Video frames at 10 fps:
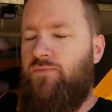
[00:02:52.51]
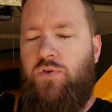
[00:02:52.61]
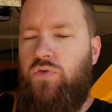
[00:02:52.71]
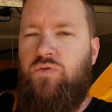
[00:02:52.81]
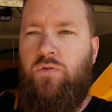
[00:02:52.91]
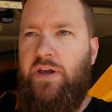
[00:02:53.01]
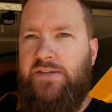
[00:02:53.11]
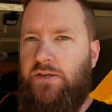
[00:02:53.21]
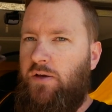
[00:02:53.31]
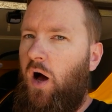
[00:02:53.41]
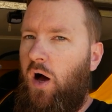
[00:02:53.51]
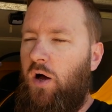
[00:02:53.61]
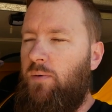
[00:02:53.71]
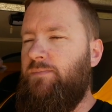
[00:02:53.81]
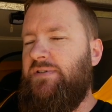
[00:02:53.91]
crazy
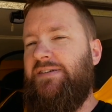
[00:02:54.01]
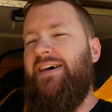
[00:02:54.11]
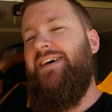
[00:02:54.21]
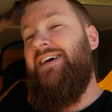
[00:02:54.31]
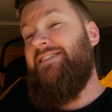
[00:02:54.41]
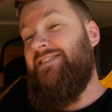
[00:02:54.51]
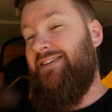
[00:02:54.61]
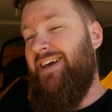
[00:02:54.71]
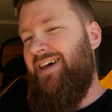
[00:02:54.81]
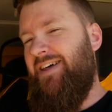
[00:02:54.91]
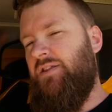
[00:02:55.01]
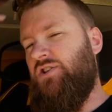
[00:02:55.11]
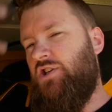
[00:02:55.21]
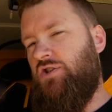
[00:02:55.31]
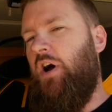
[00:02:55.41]
arms to get the
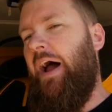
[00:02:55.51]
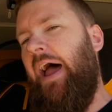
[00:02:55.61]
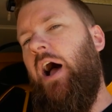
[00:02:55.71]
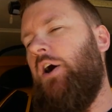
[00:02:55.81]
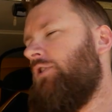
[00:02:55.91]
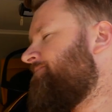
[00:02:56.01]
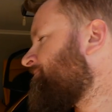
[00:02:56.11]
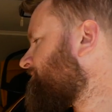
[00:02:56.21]
strut out.